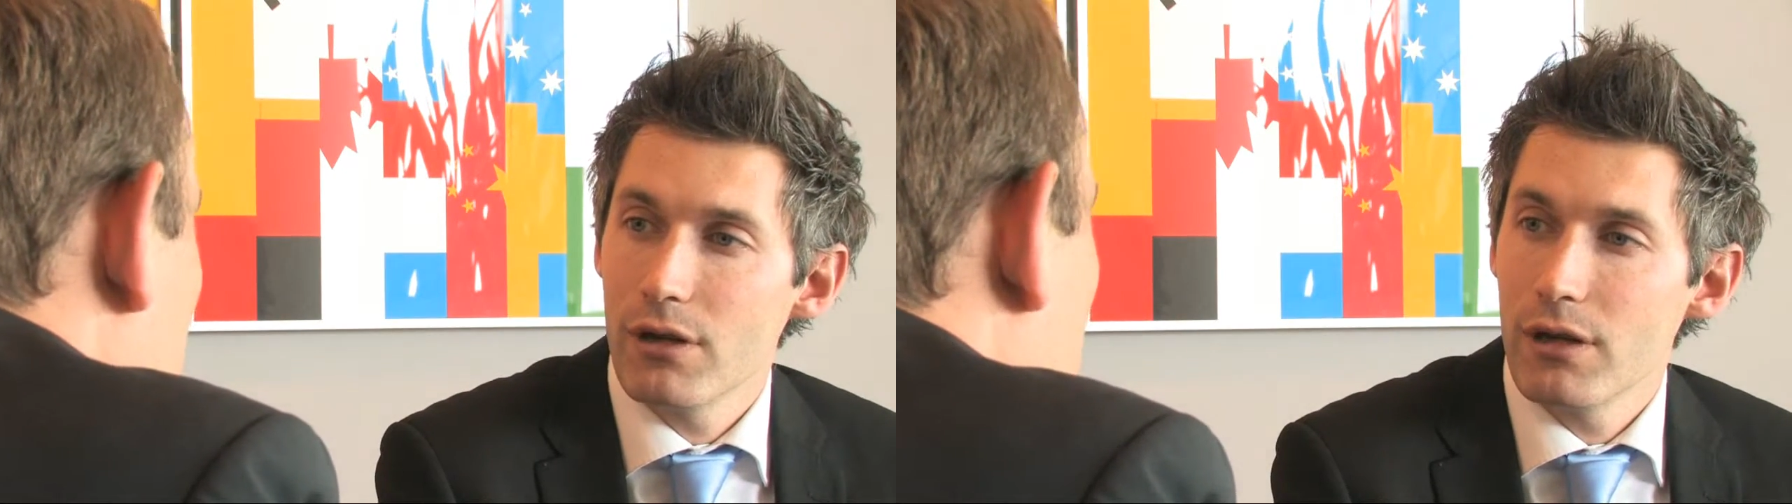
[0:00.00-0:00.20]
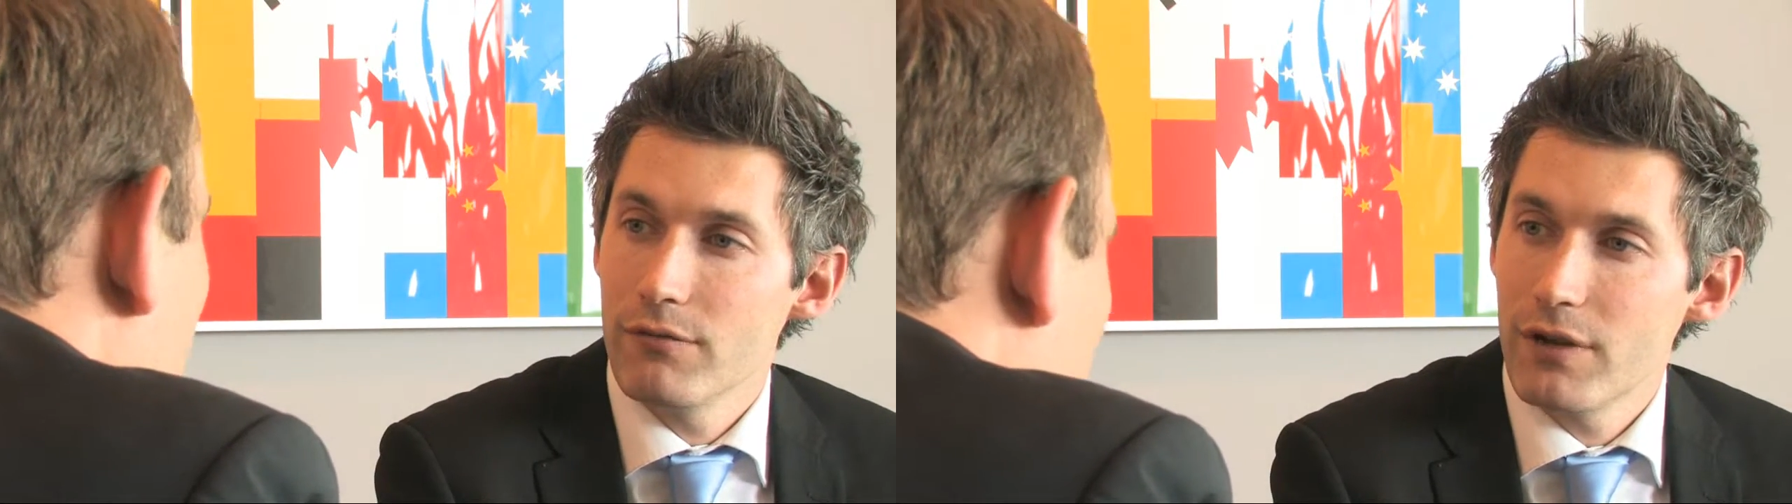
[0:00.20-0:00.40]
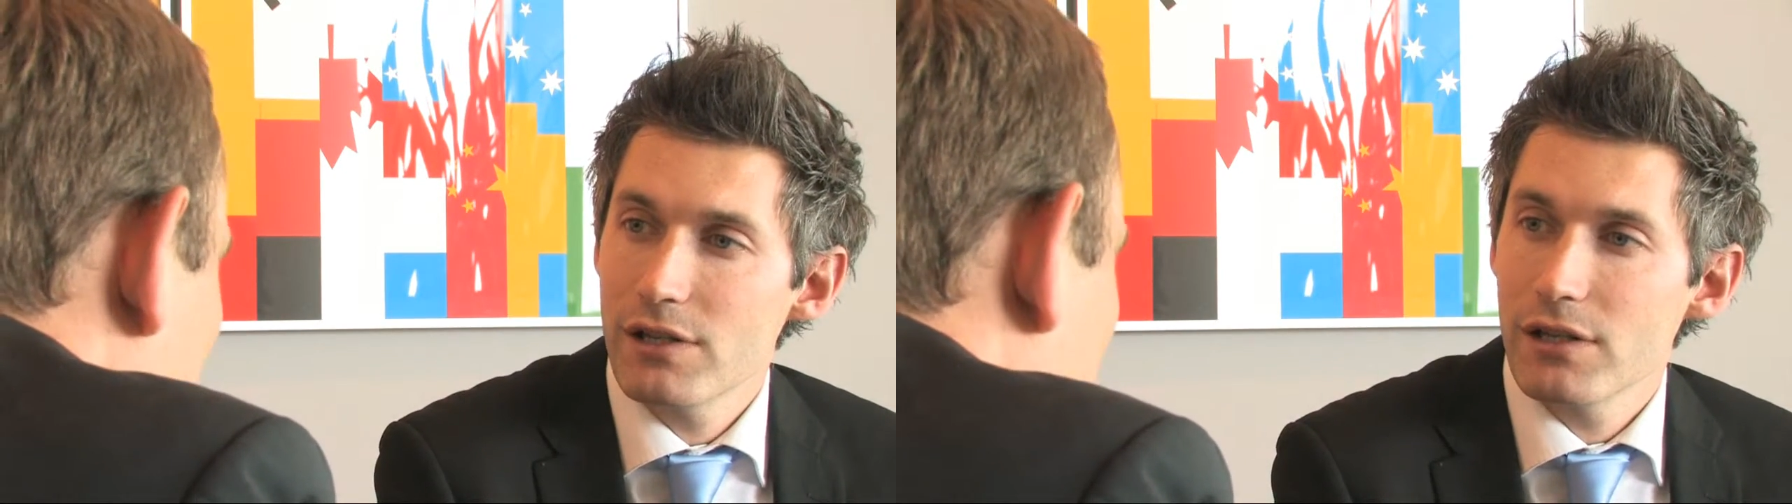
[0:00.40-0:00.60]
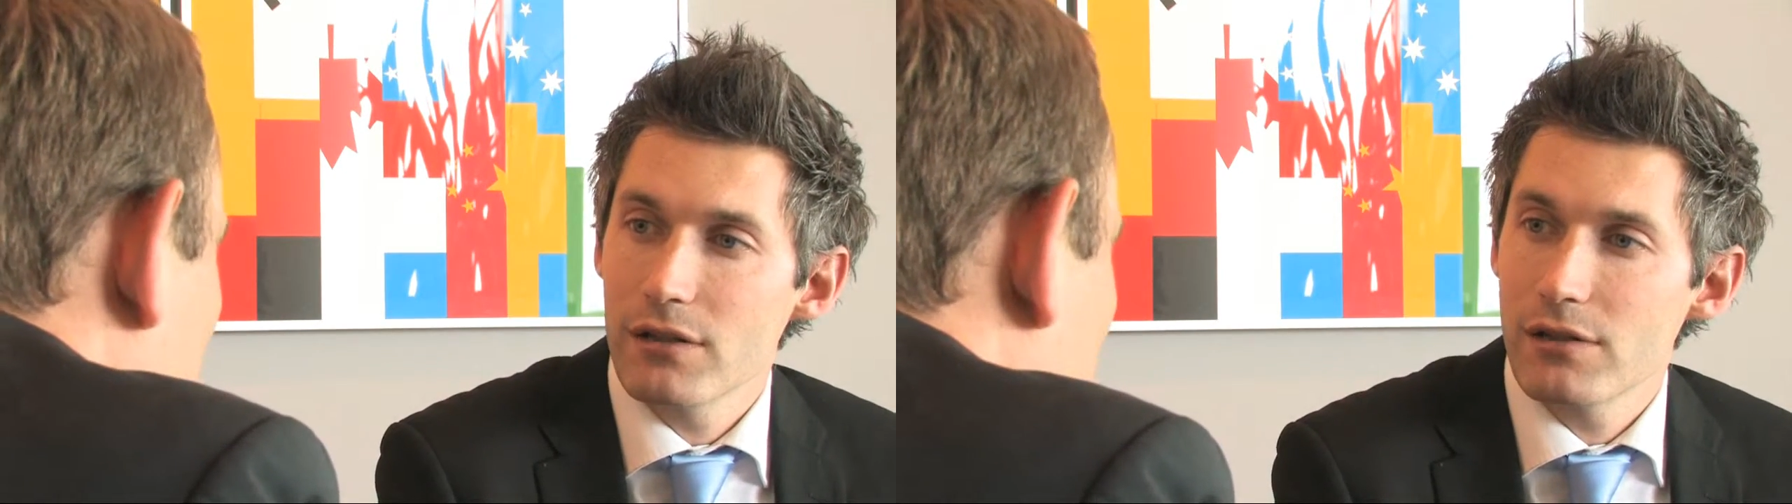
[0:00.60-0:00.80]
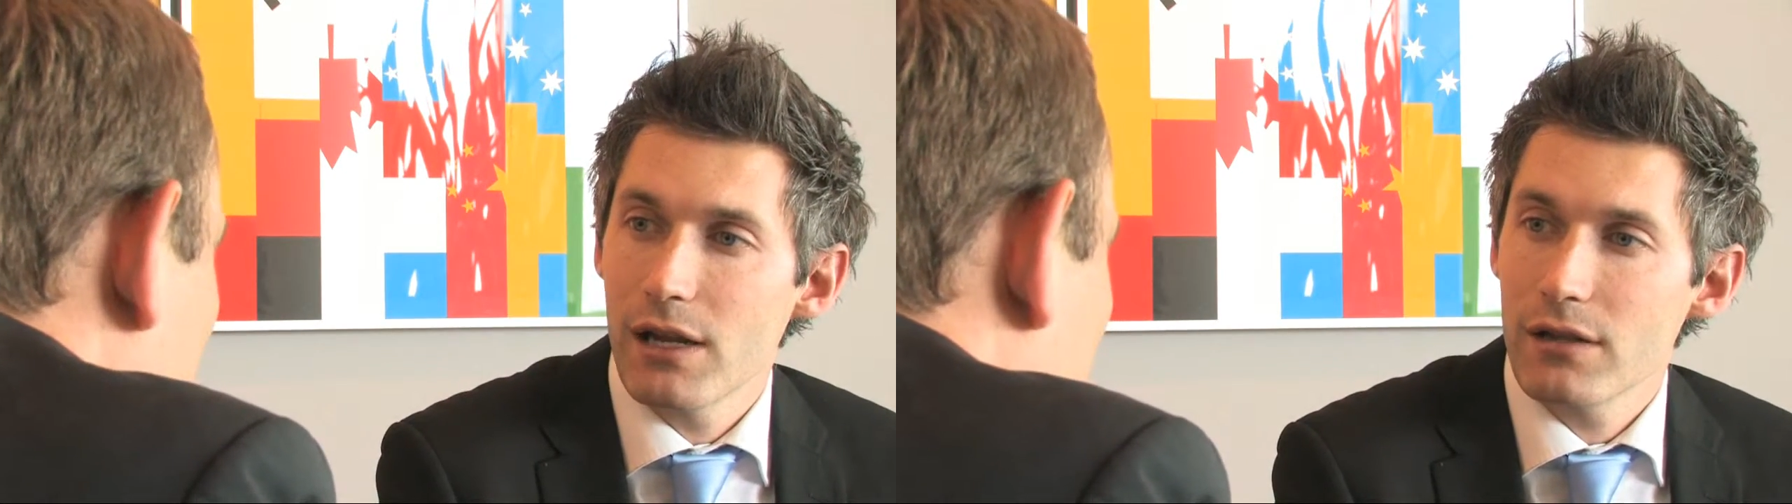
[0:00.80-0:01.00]
investing in
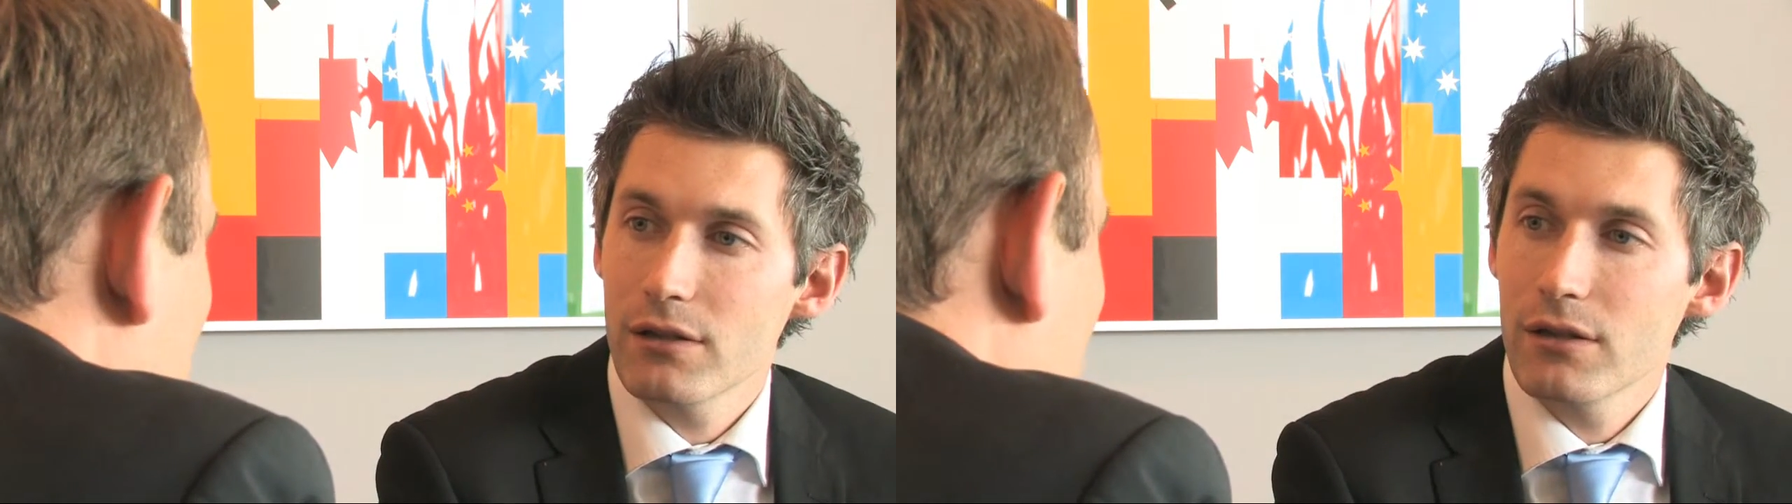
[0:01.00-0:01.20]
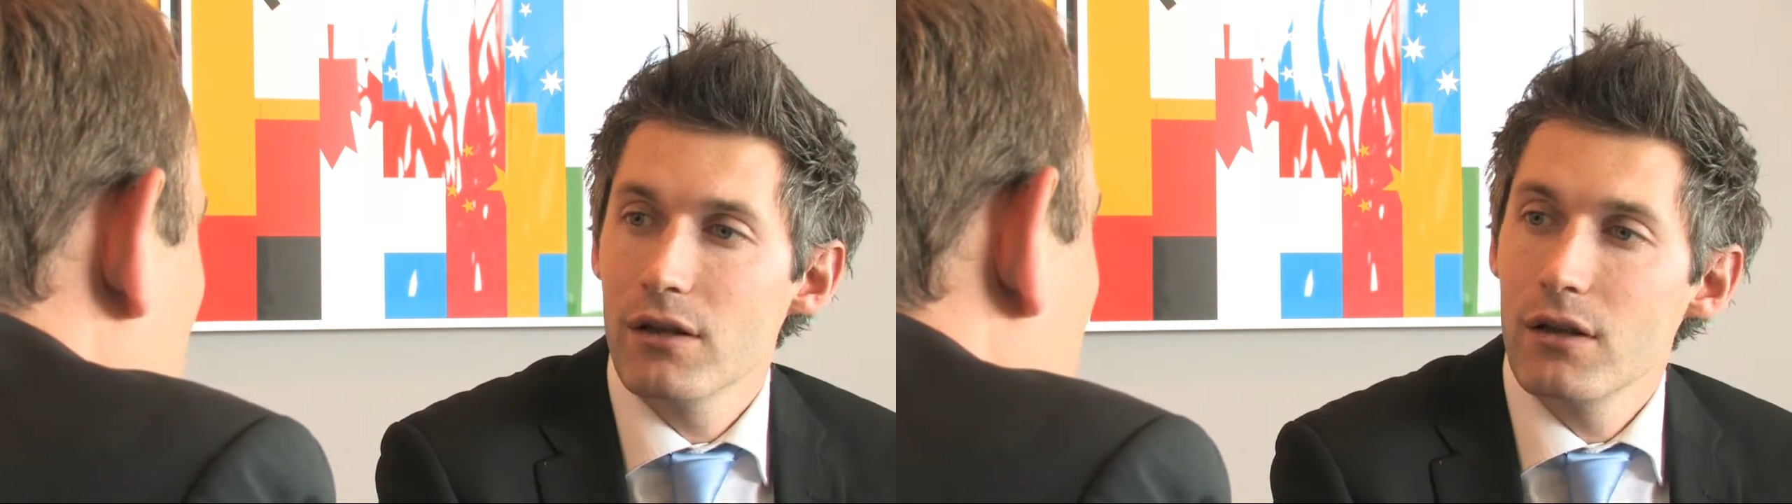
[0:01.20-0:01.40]
the sector.